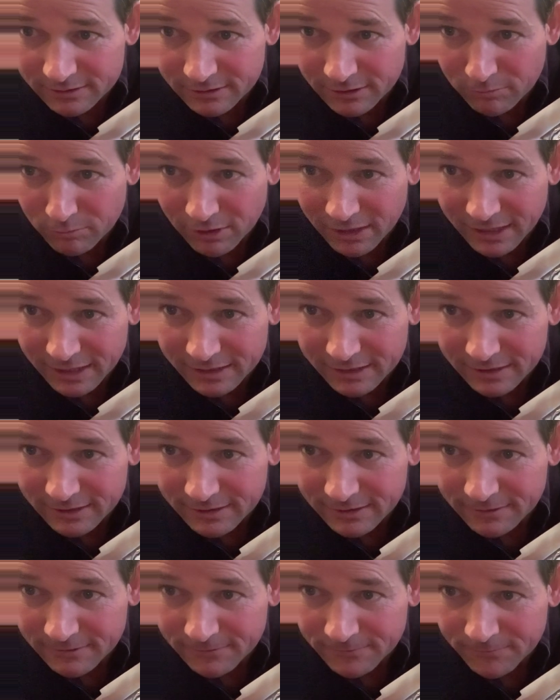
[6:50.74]
blade,
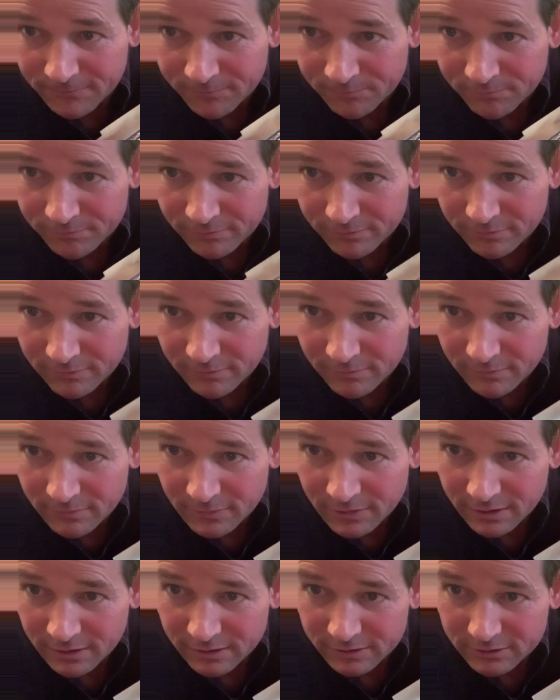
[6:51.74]

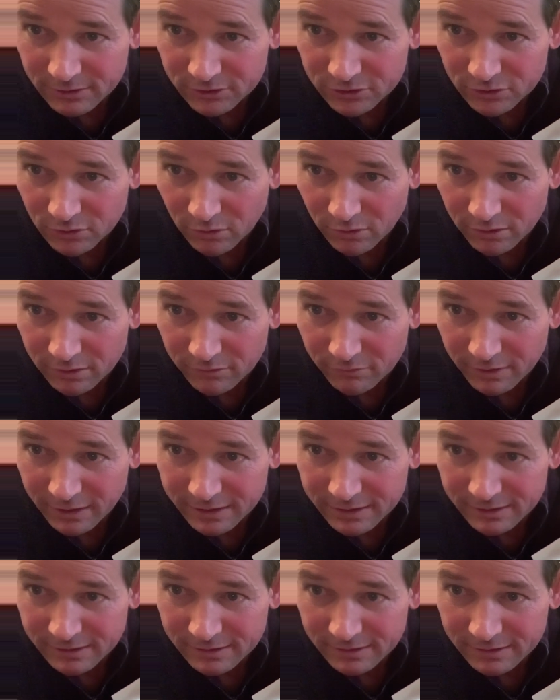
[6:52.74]
the sword, right?